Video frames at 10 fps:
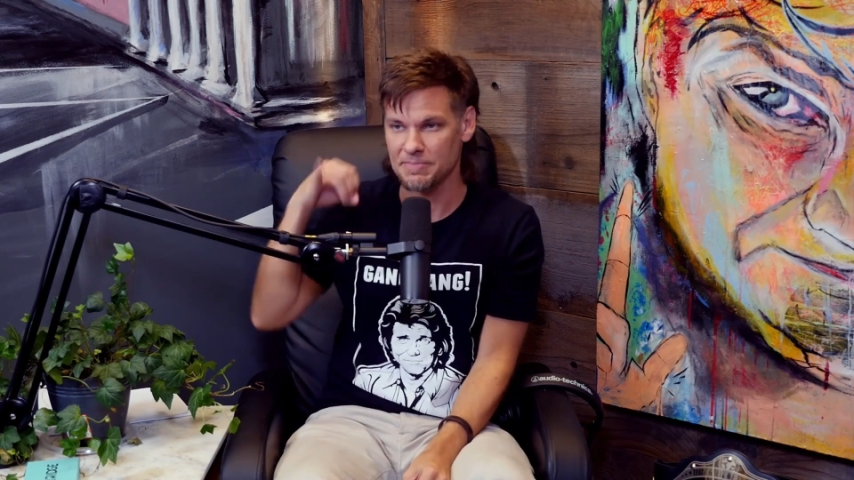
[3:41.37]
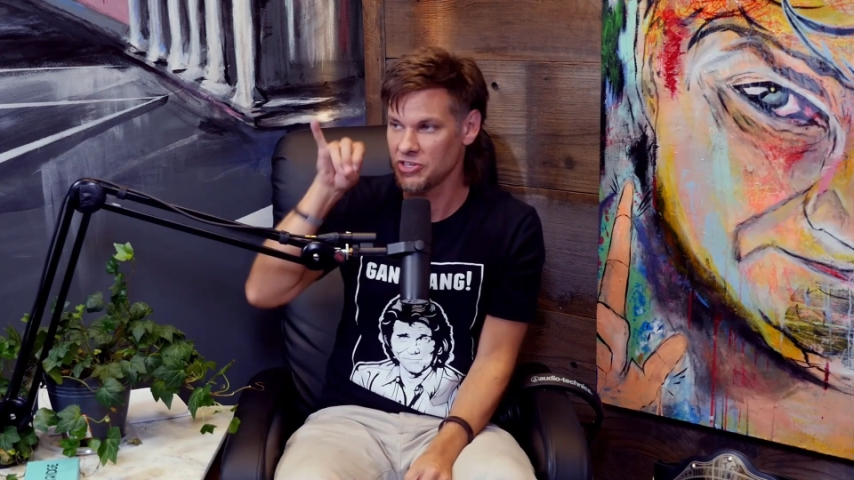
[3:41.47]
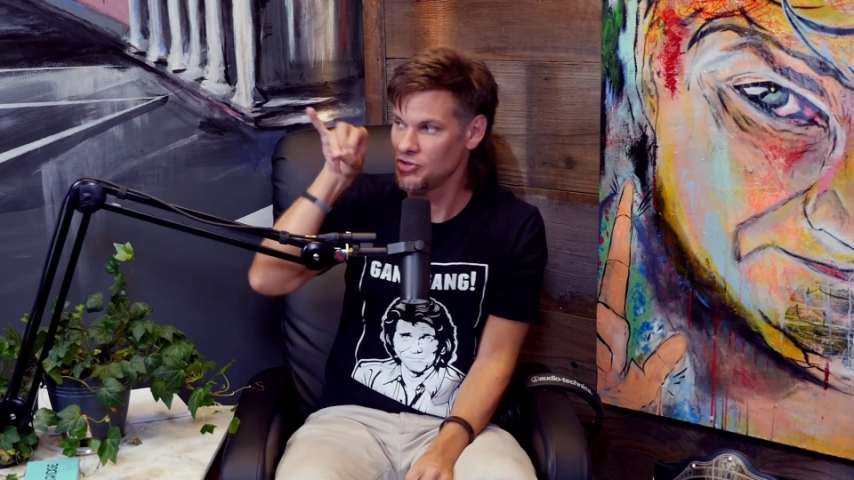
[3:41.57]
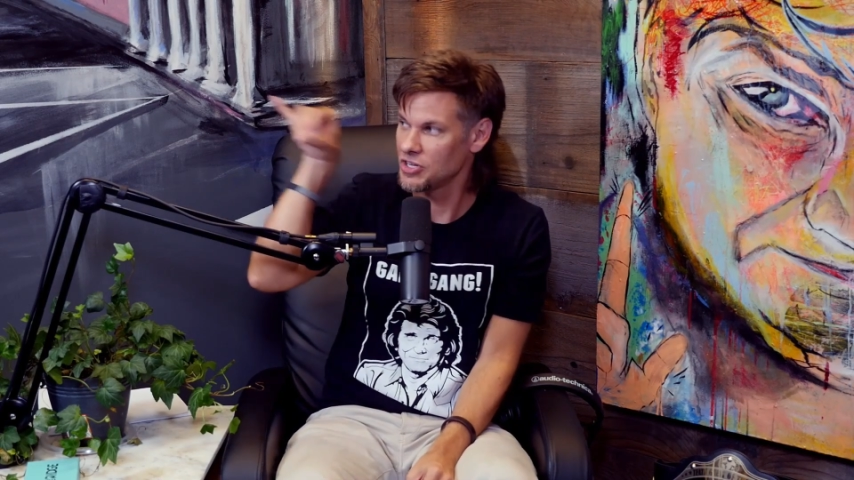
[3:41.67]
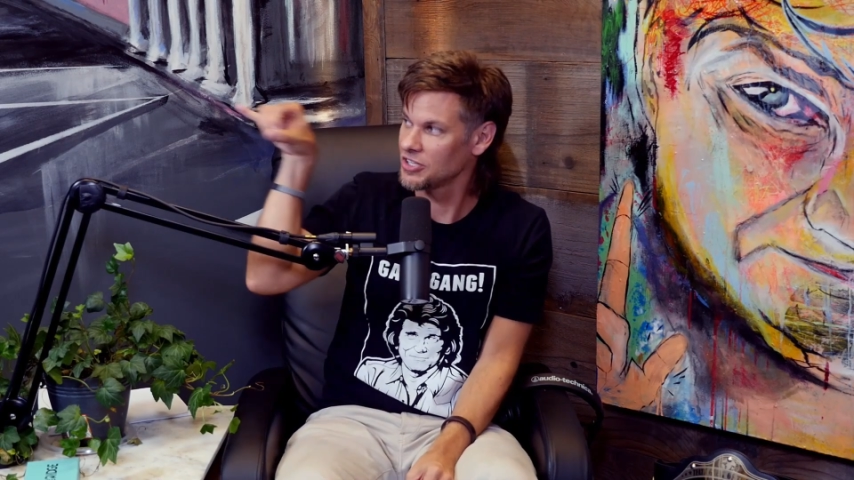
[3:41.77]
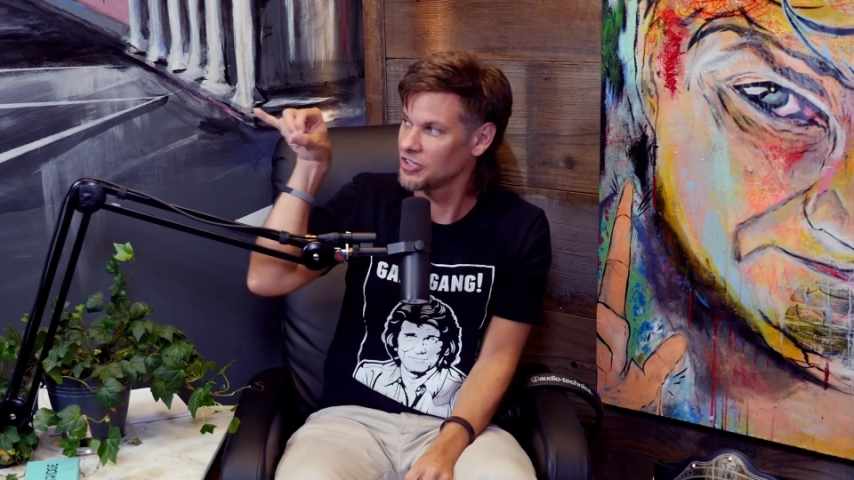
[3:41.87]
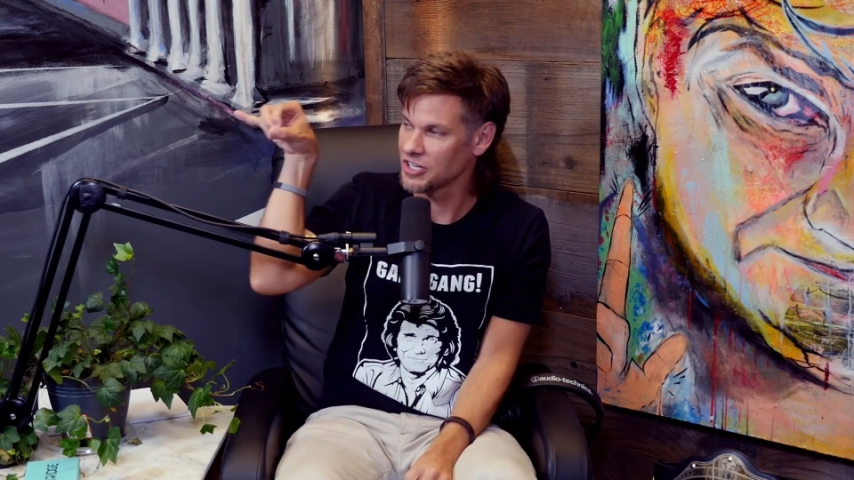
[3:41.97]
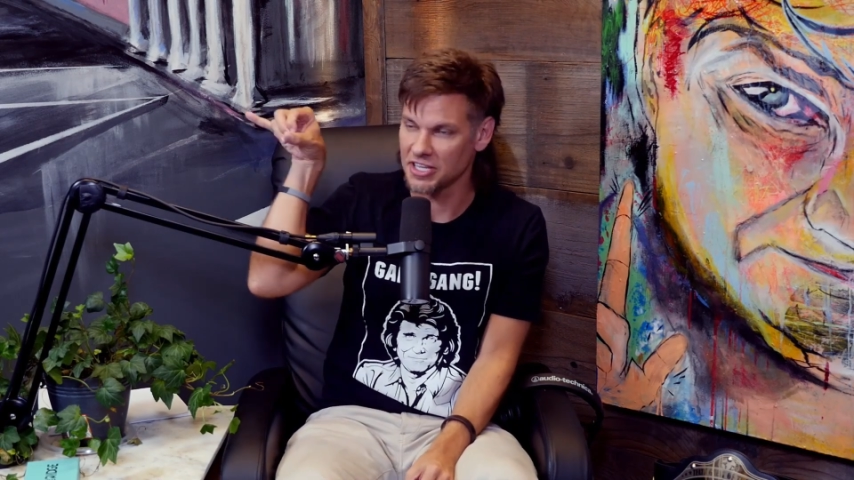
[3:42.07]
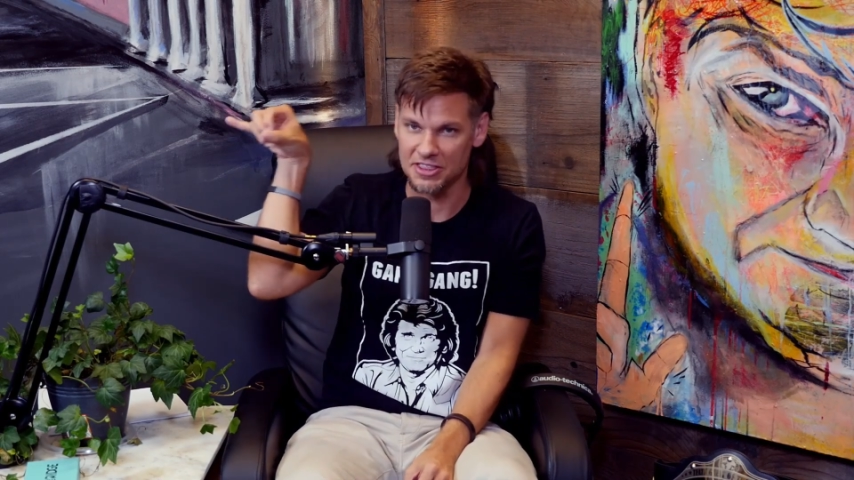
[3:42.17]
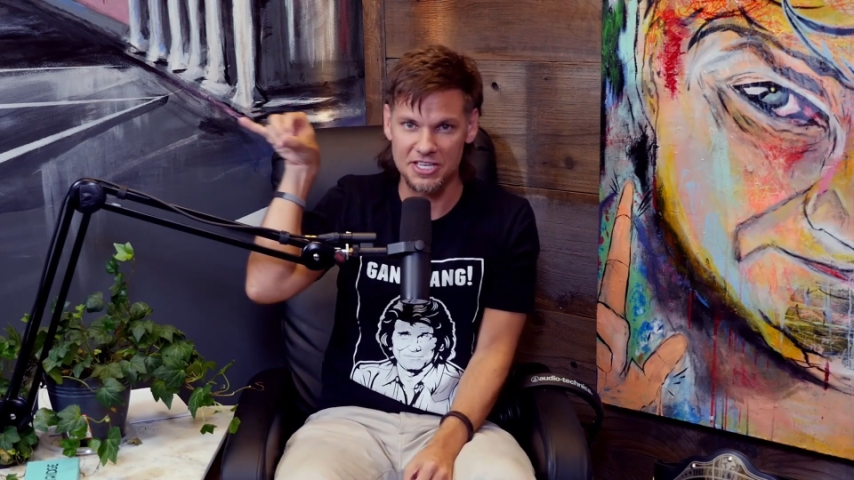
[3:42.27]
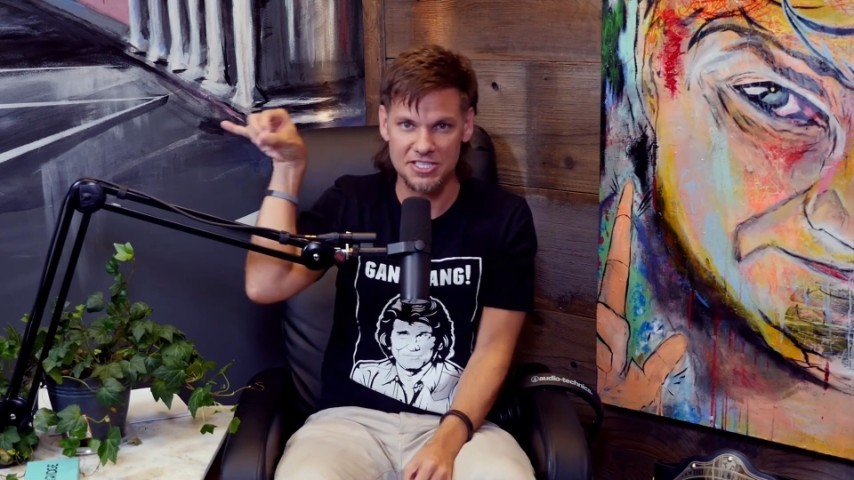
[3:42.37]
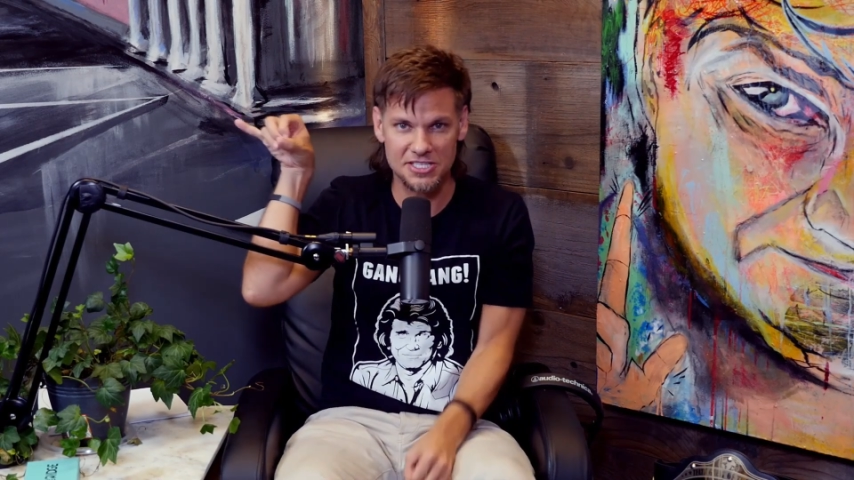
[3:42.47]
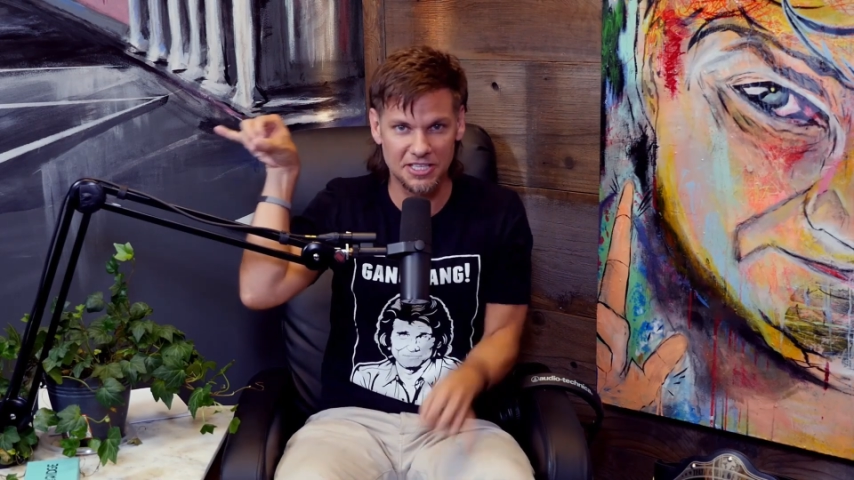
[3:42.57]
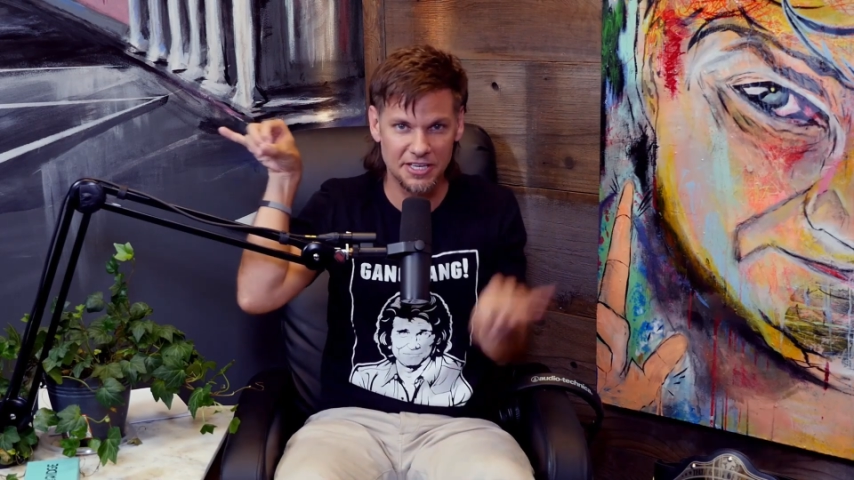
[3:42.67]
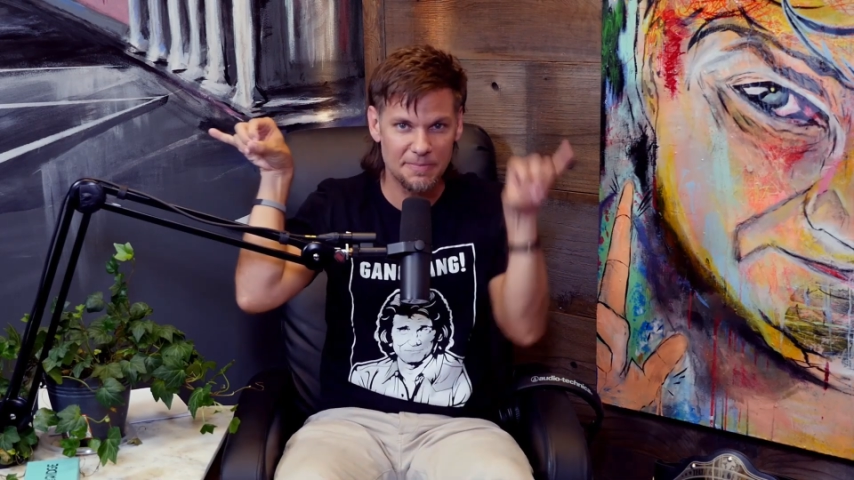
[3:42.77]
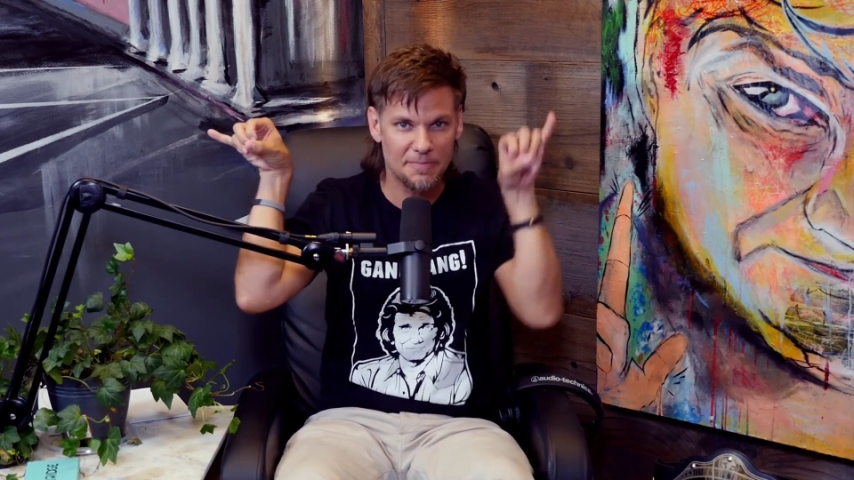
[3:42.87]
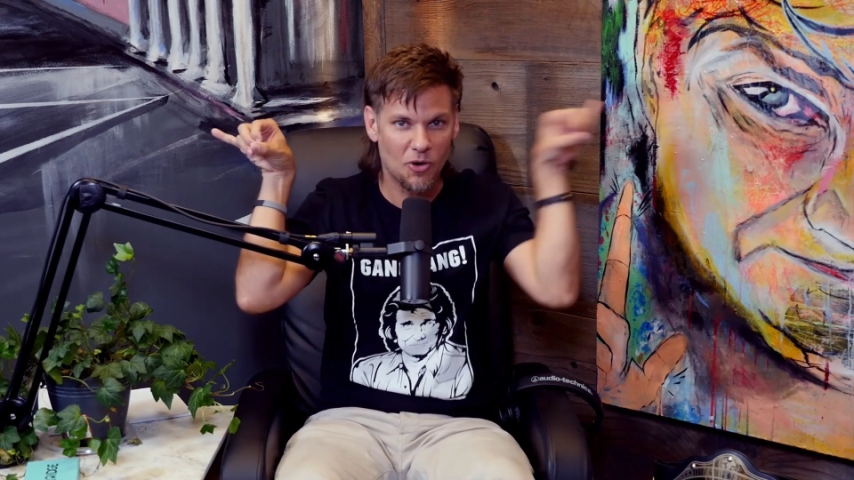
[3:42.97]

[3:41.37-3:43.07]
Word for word: then you can look at this clip